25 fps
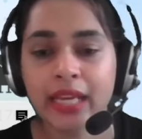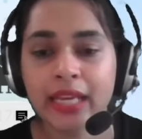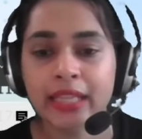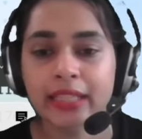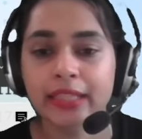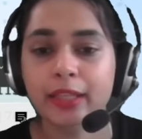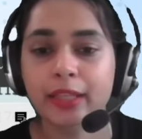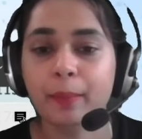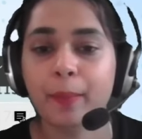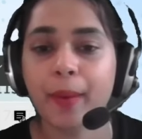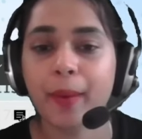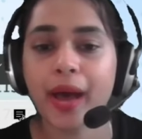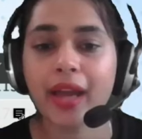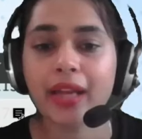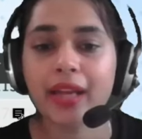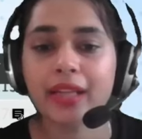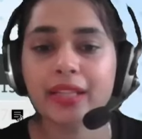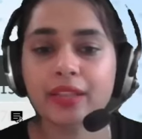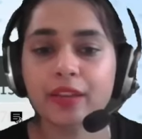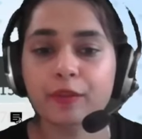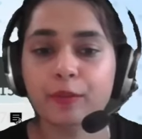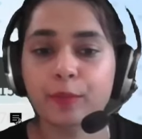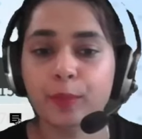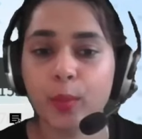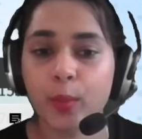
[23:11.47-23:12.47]
The
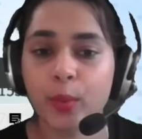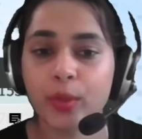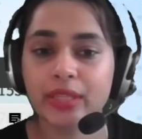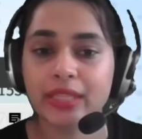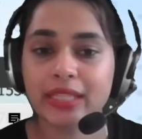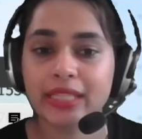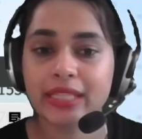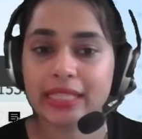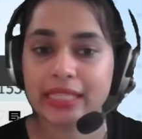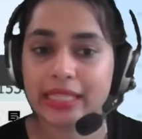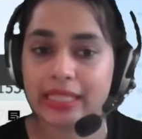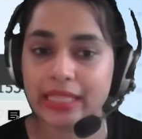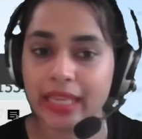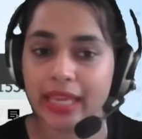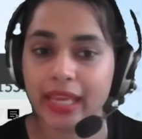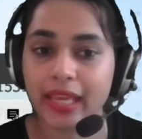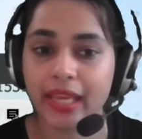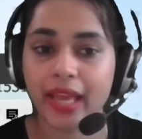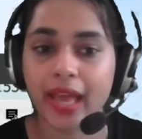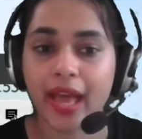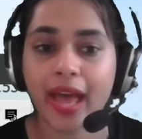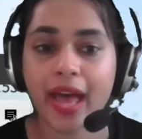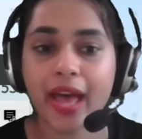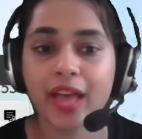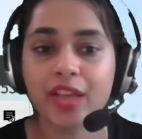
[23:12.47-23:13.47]
bites of poisonous
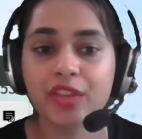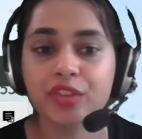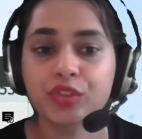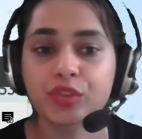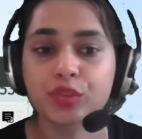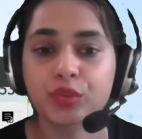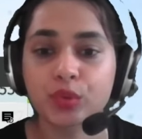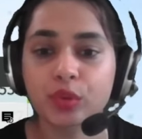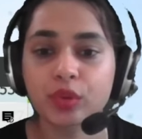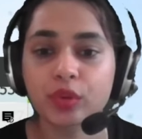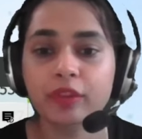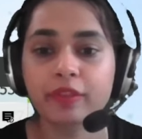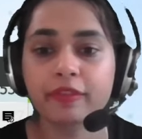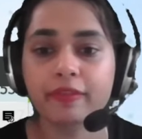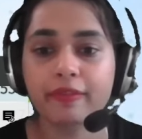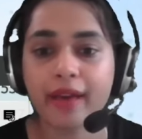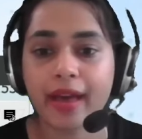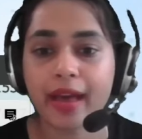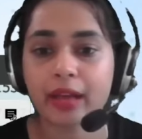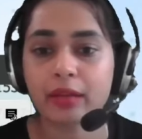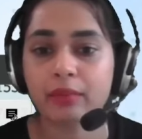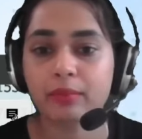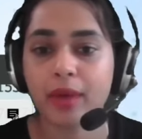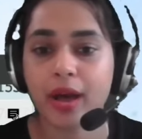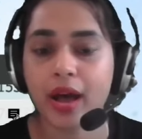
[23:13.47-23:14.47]
snake has two
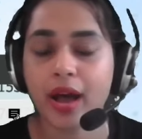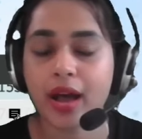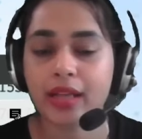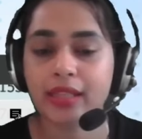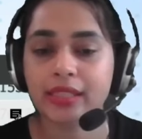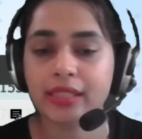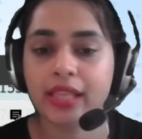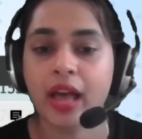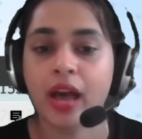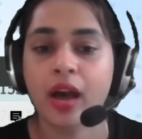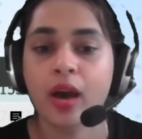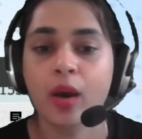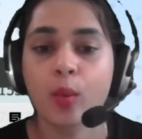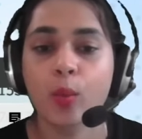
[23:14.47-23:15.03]
fang marks